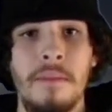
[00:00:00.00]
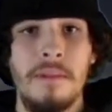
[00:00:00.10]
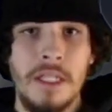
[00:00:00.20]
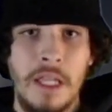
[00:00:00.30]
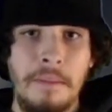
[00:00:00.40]

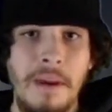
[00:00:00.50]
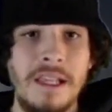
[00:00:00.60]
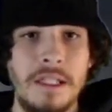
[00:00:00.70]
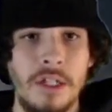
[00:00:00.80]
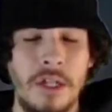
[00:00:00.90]
slide
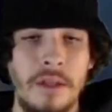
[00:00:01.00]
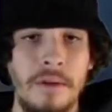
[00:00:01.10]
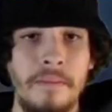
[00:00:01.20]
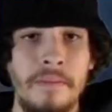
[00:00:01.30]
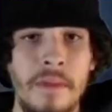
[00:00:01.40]
past each other.
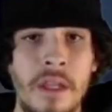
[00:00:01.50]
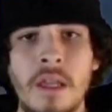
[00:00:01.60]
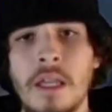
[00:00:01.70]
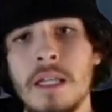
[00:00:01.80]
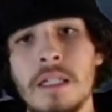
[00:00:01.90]

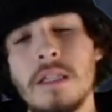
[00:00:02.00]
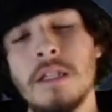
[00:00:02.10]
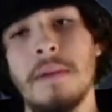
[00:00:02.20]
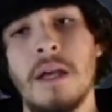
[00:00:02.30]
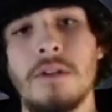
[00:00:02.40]
Each of
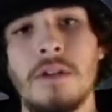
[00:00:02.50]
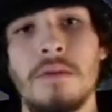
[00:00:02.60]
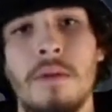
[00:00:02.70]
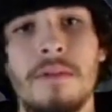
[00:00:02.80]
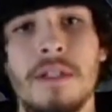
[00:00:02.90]
these
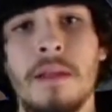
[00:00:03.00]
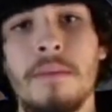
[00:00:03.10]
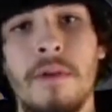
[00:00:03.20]
boundaries represent